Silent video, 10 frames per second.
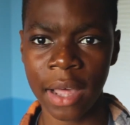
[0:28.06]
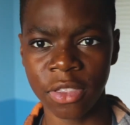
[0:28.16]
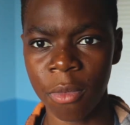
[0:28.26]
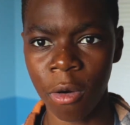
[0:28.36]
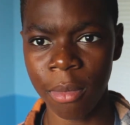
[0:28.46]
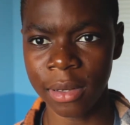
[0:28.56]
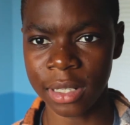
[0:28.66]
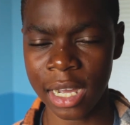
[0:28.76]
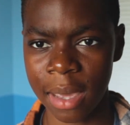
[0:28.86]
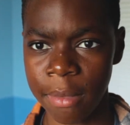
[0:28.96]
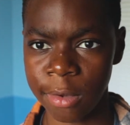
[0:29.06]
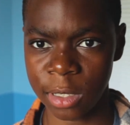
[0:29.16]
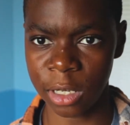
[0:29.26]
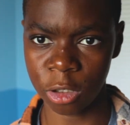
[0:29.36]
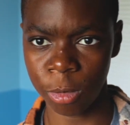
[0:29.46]
at the moment I am
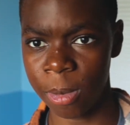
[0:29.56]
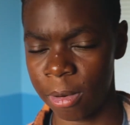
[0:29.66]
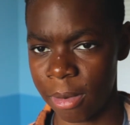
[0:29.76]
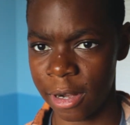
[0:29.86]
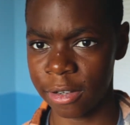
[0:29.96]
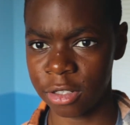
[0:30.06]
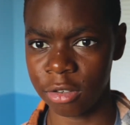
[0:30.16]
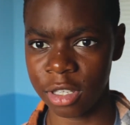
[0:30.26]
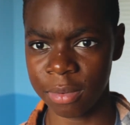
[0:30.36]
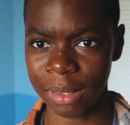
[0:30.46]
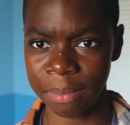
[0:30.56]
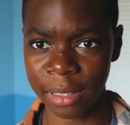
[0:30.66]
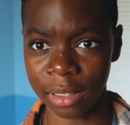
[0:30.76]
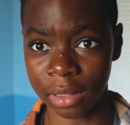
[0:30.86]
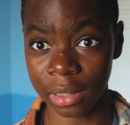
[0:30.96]
using Adobe Premiere, so this might
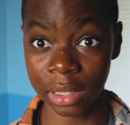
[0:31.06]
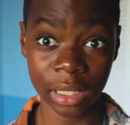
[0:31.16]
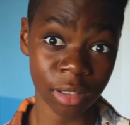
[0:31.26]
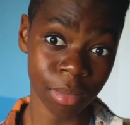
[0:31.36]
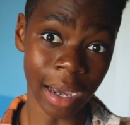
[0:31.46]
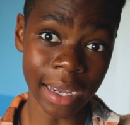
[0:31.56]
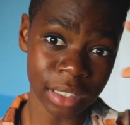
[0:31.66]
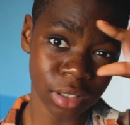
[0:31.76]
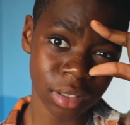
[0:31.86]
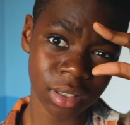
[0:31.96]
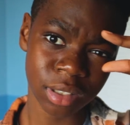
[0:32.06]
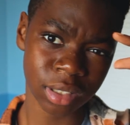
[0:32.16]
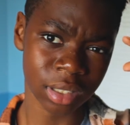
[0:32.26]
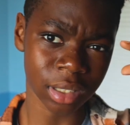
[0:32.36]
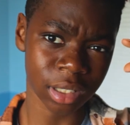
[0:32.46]
be a little biased,
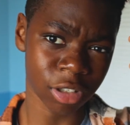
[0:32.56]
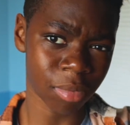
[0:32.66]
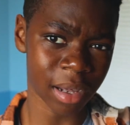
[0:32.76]
just a little